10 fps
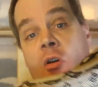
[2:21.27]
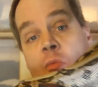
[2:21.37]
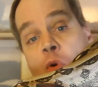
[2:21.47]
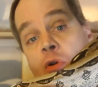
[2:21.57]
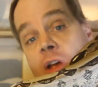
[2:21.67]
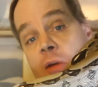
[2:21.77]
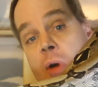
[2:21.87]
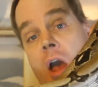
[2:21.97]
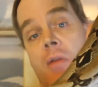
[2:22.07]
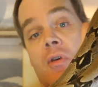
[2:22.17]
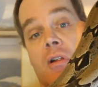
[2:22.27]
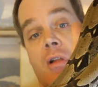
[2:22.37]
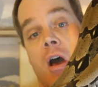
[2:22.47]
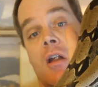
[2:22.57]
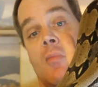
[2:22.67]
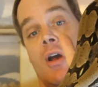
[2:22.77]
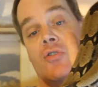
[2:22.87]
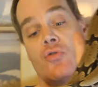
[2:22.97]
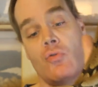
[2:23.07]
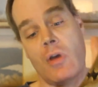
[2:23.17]
more laid-back than a lot of my
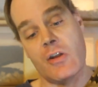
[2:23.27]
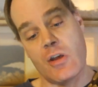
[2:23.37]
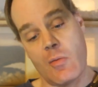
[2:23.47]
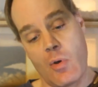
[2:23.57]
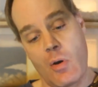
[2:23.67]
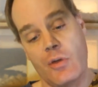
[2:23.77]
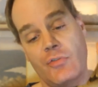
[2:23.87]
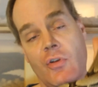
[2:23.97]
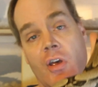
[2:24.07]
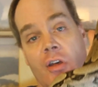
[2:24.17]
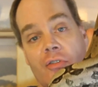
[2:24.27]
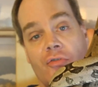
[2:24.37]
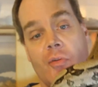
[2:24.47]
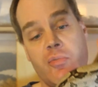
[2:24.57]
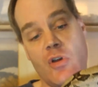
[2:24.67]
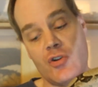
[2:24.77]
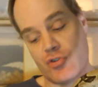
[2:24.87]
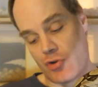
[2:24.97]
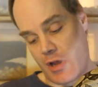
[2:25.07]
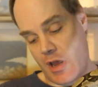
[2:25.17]
true redtail boas. Just a
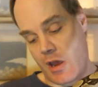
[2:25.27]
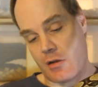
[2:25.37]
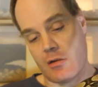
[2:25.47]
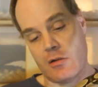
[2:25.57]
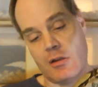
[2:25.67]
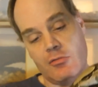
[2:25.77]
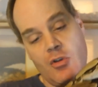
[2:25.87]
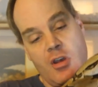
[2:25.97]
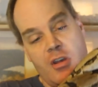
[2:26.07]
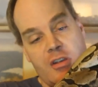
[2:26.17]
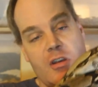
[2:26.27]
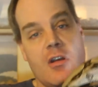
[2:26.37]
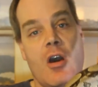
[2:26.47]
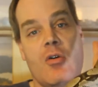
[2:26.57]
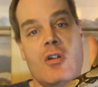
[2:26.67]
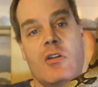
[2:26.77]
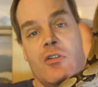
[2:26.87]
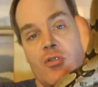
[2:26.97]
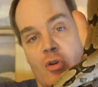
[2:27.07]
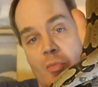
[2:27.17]
pleasure to handle and get out and,
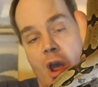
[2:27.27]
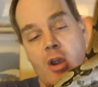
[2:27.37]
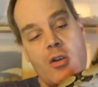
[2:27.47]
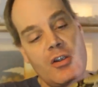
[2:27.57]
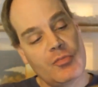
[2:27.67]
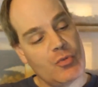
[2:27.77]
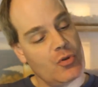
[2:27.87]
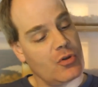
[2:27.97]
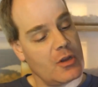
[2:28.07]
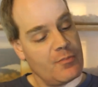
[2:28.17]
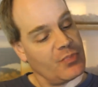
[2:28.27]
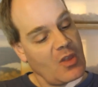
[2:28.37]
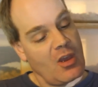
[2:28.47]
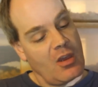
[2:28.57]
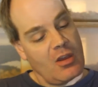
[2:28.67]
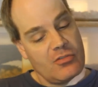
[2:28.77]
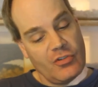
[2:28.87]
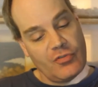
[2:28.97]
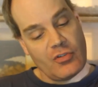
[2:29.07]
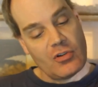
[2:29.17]
you know, admire his beauty.
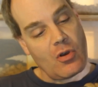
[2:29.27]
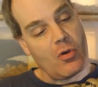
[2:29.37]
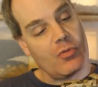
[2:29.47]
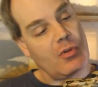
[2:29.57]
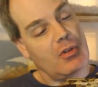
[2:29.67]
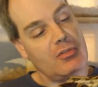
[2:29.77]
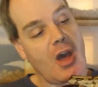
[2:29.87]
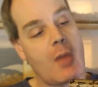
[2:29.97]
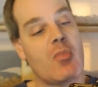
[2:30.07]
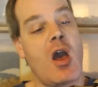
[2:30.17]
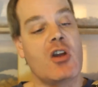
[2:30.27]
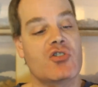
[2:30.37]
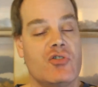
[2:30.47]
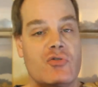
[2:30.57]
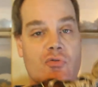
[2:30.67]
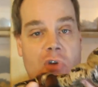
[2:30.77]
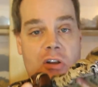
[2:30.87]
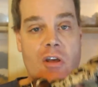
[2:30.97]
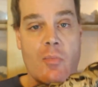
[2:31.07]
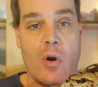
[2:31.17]
Just, you know, top-notch true
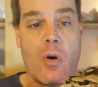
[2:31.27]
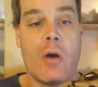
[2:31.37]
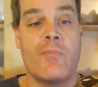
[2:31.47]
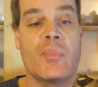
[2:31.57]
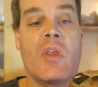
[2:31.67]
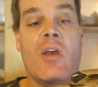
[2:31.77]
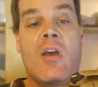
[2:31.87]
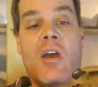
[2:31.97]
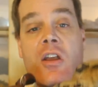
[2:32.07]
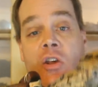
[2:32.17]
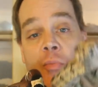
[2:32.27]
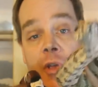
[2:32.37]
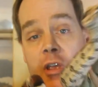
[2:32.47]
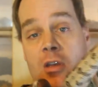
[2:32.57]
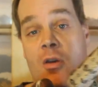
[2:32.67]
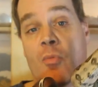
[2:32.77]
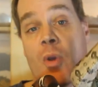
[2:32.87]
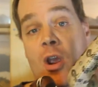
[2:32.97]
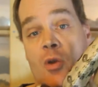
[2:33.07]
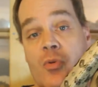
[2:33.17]
redtail boa, and he'll be
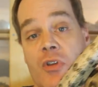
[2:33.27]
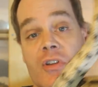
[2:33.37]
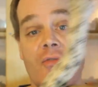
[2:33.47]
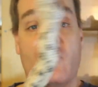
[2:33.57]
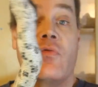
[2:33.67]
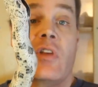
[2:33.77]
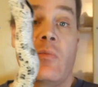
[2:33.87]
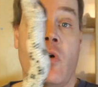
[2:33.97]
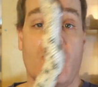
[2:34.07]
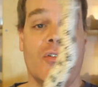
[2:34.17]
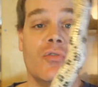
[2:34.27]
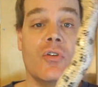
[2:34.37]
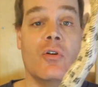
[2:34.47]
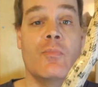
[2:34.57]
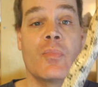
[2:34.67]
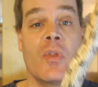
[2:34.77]
paired with a different female this year,